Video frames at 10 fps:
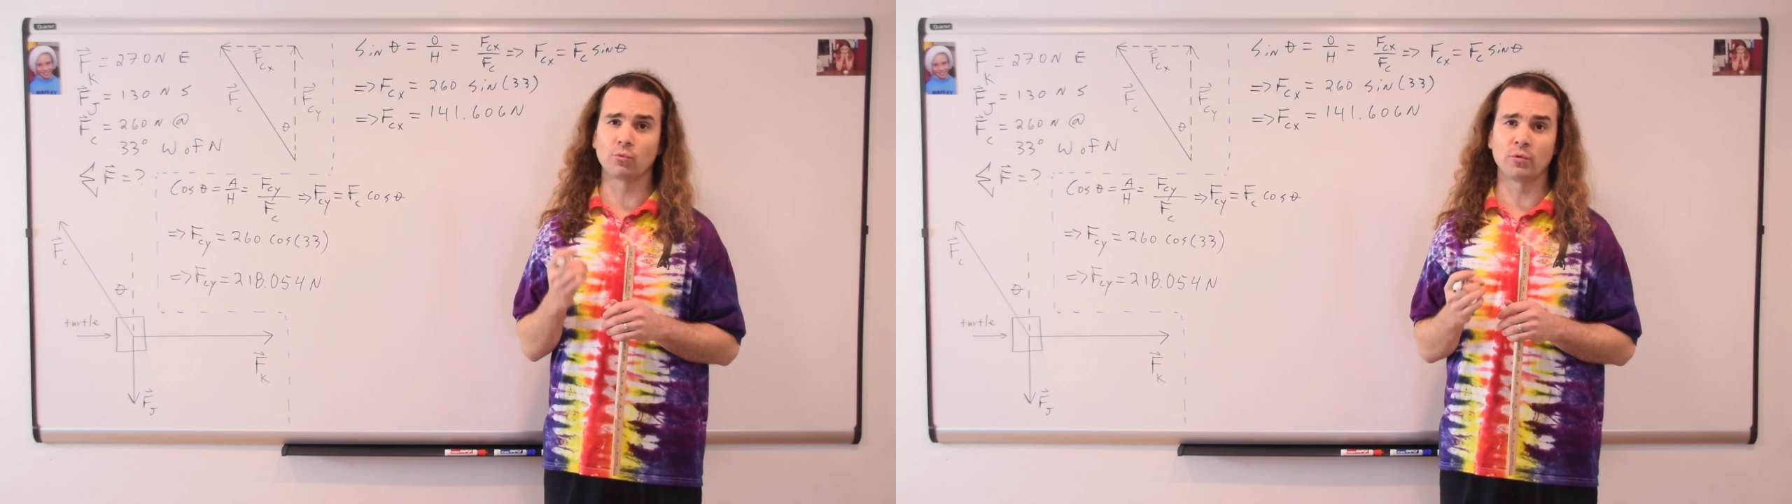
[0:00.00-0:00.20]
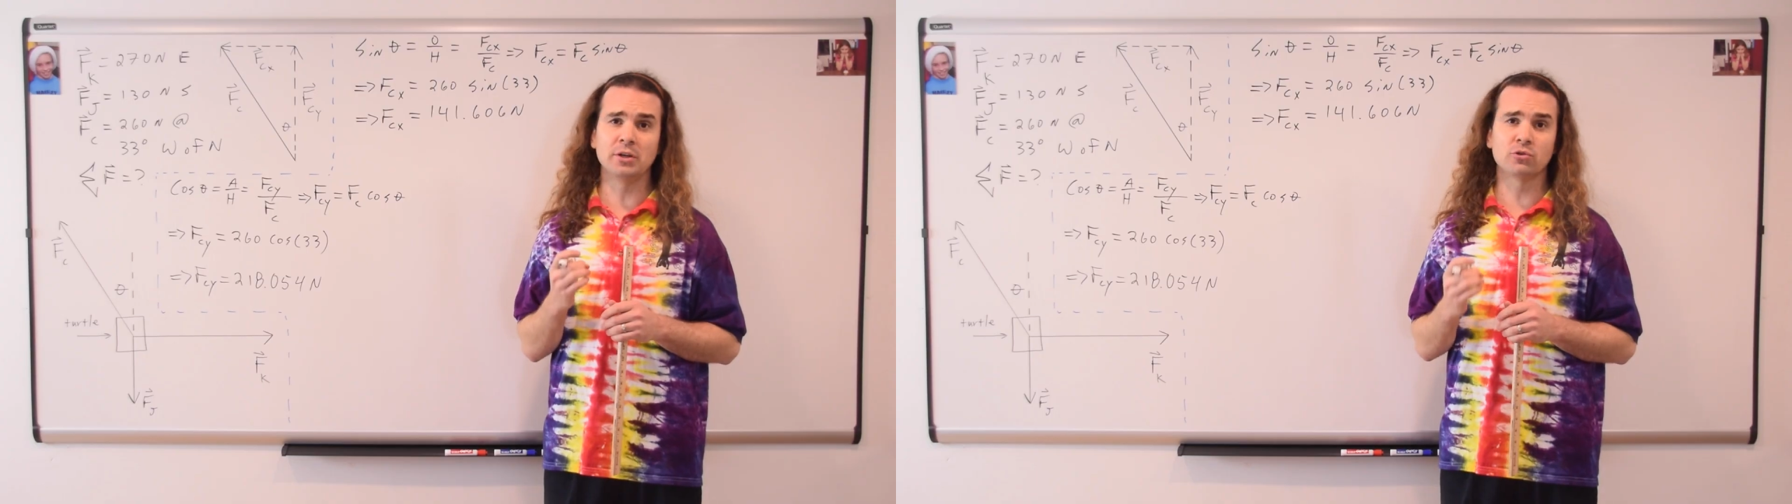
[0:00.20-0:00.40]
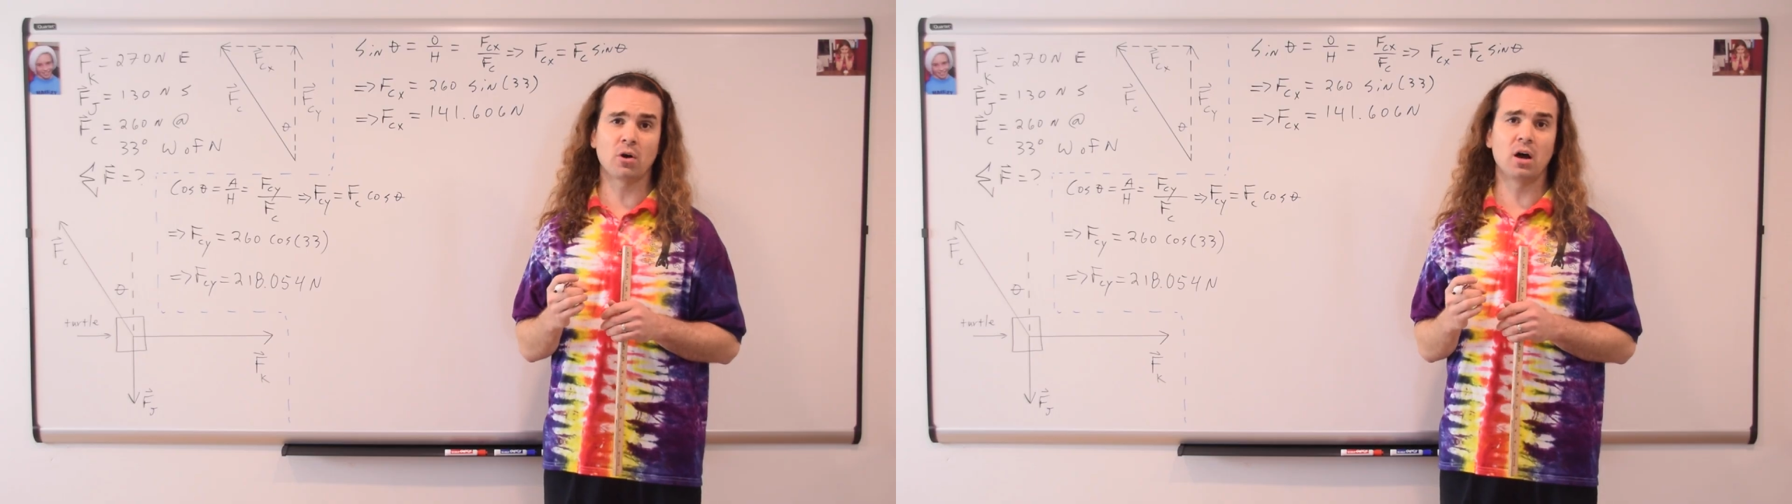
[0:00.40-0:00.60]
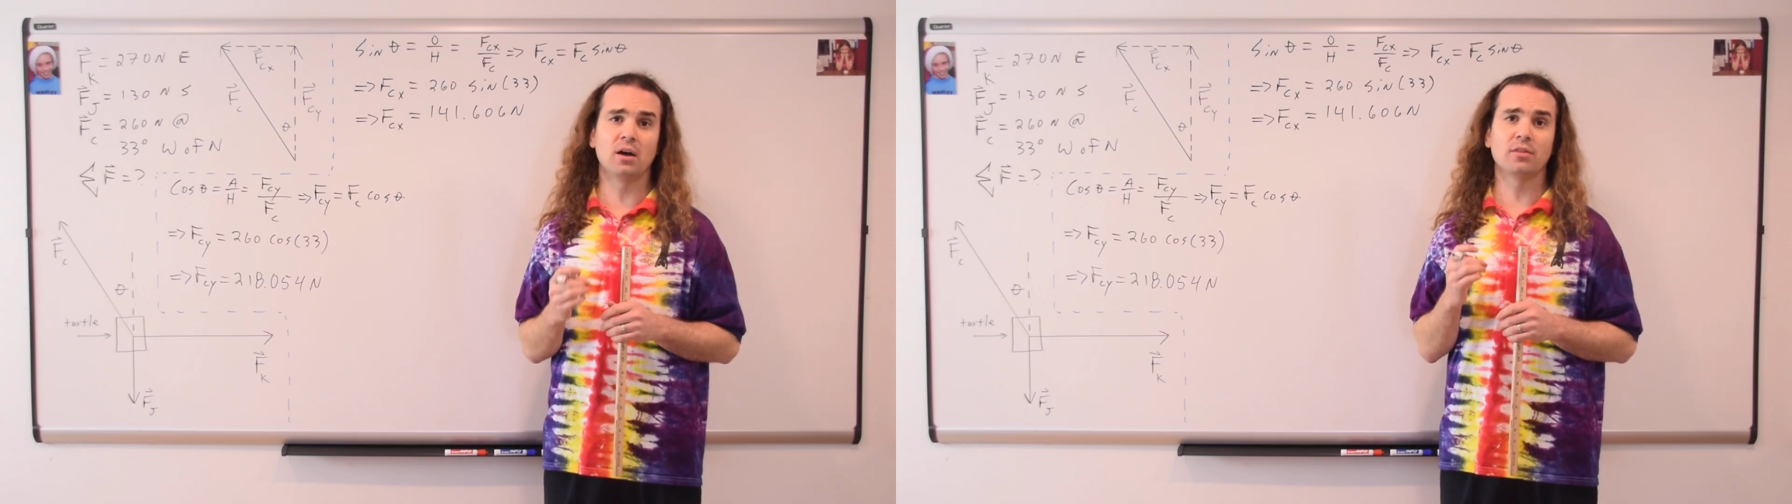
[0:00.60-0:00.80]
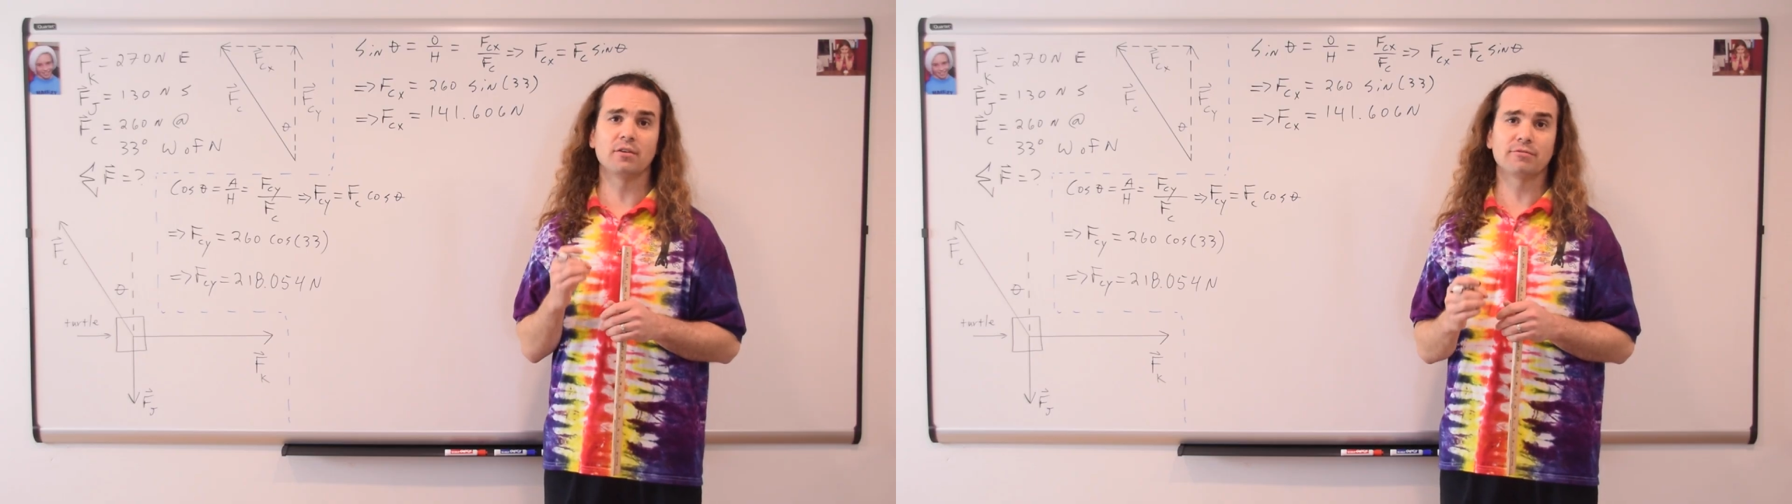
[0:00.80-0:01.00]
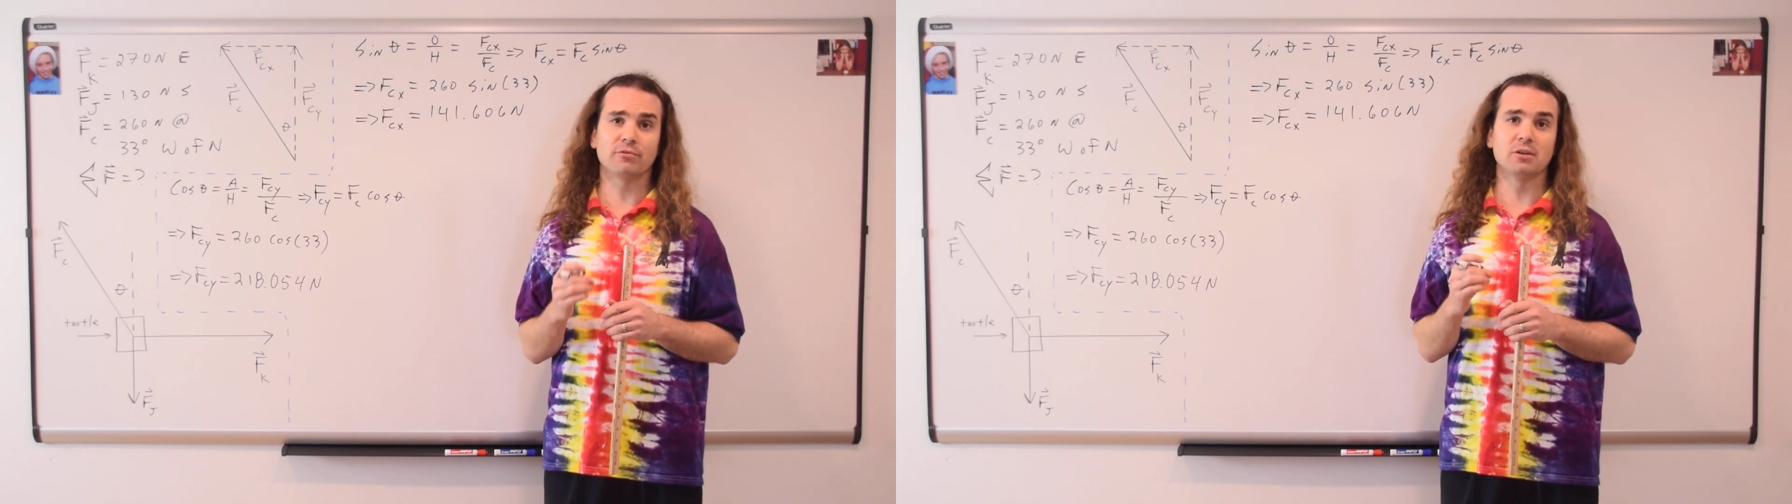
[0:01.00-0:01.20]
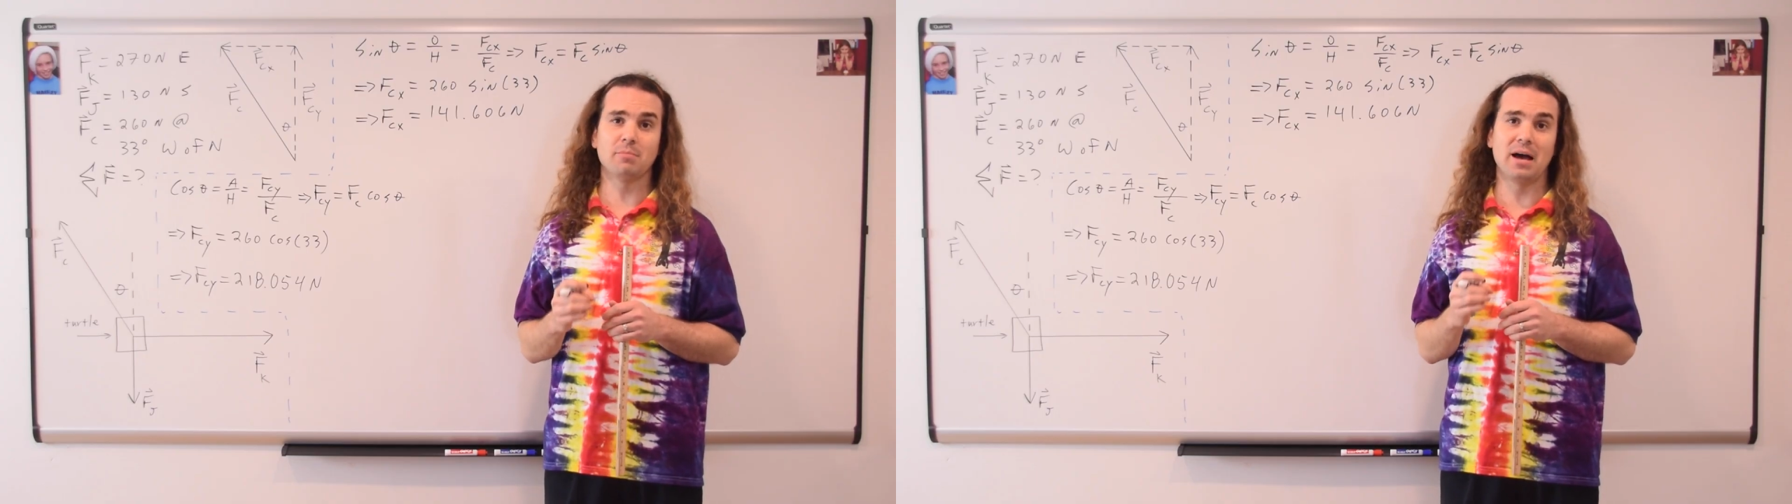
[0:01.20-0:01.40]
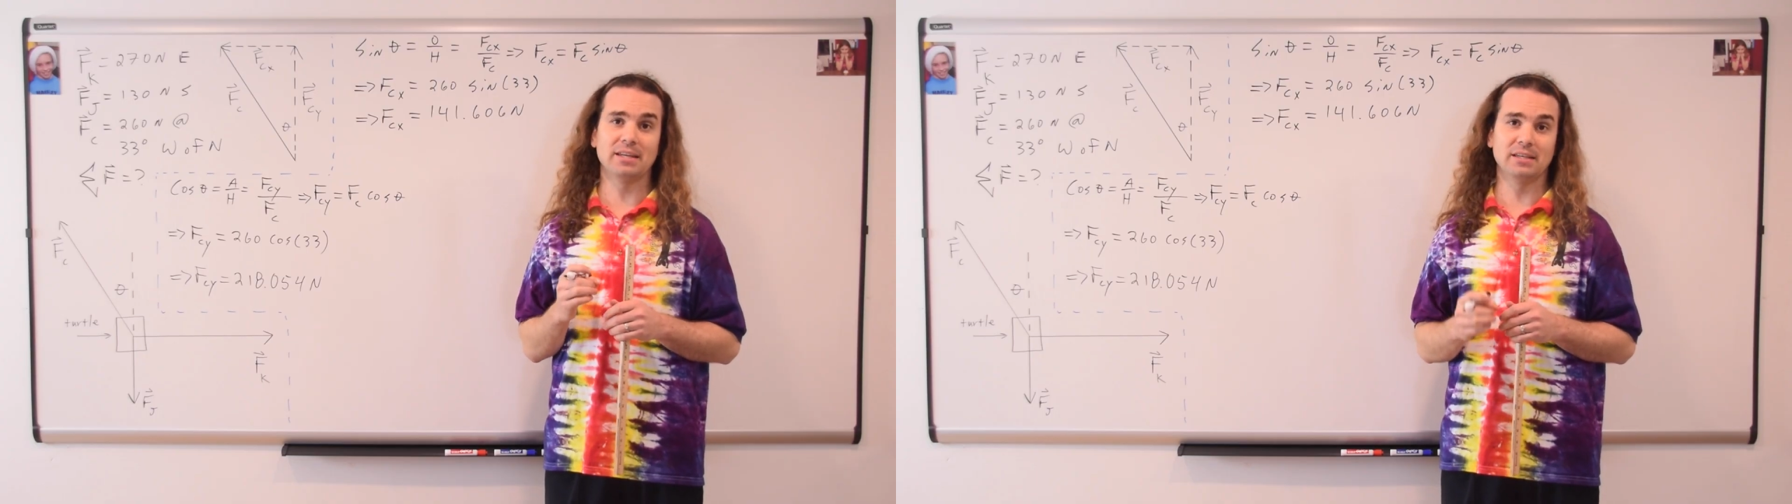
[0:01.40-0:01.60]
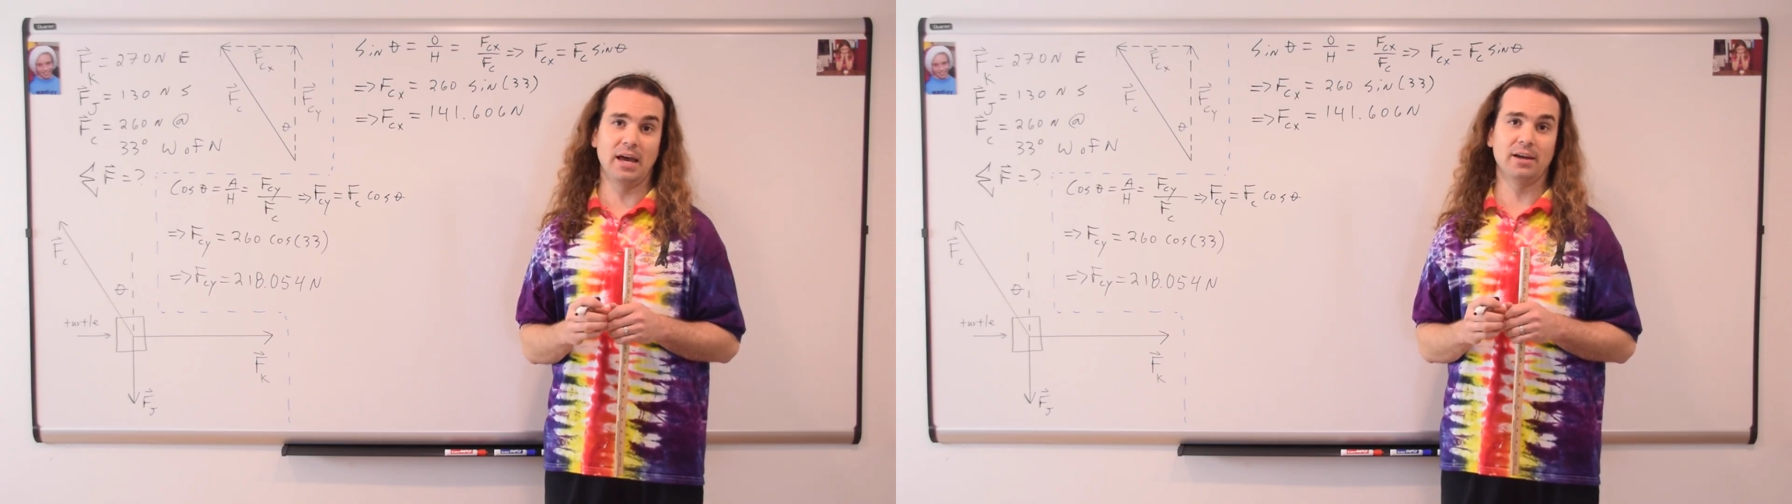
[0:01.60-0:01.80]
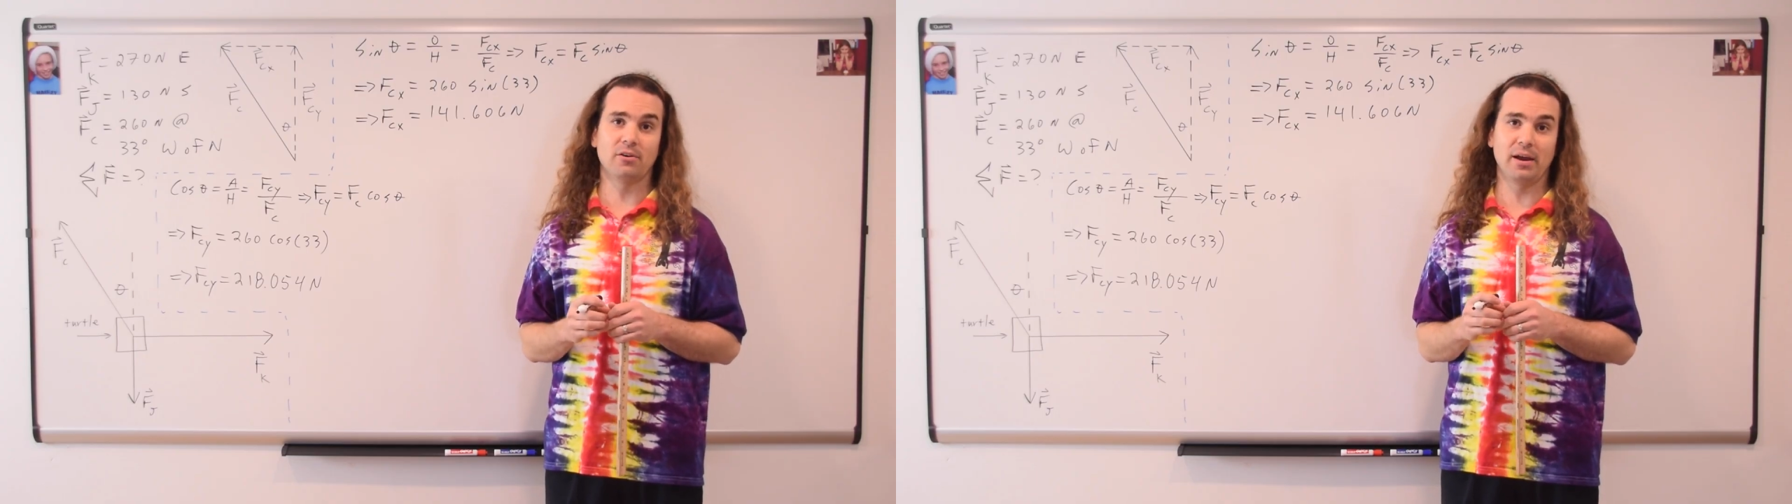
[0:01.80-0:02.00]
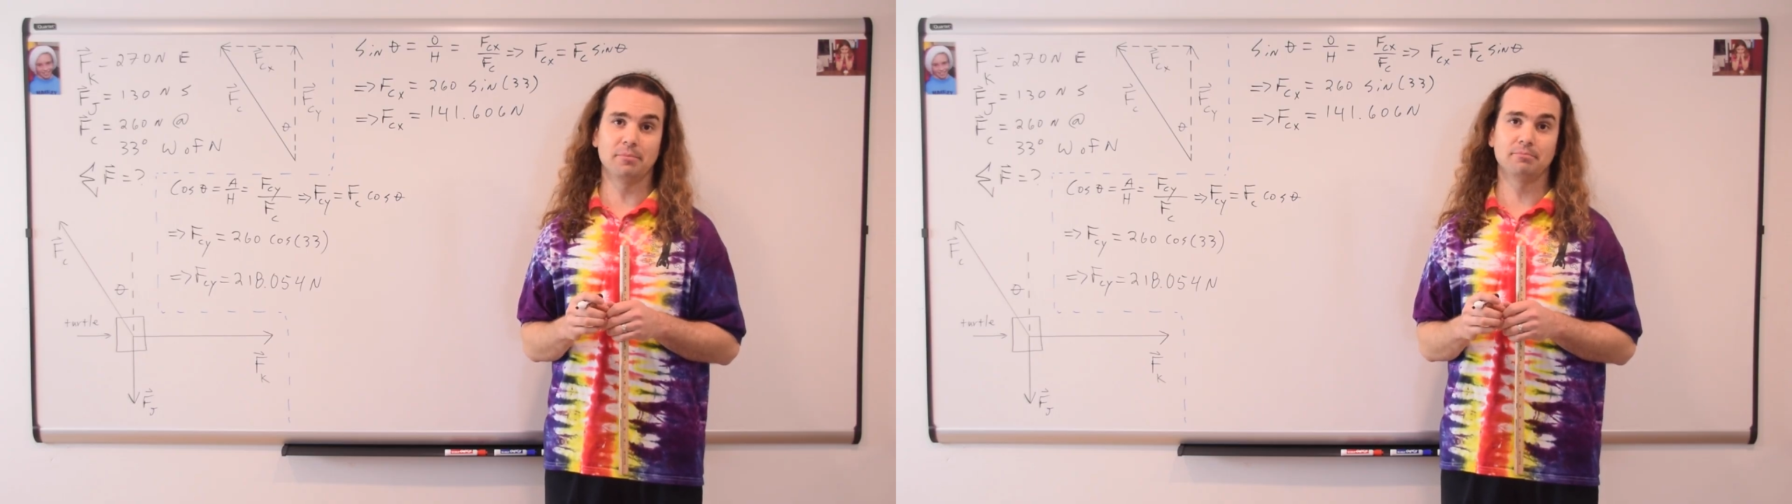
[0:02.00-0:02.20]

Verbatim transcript: redraw the free body diagram.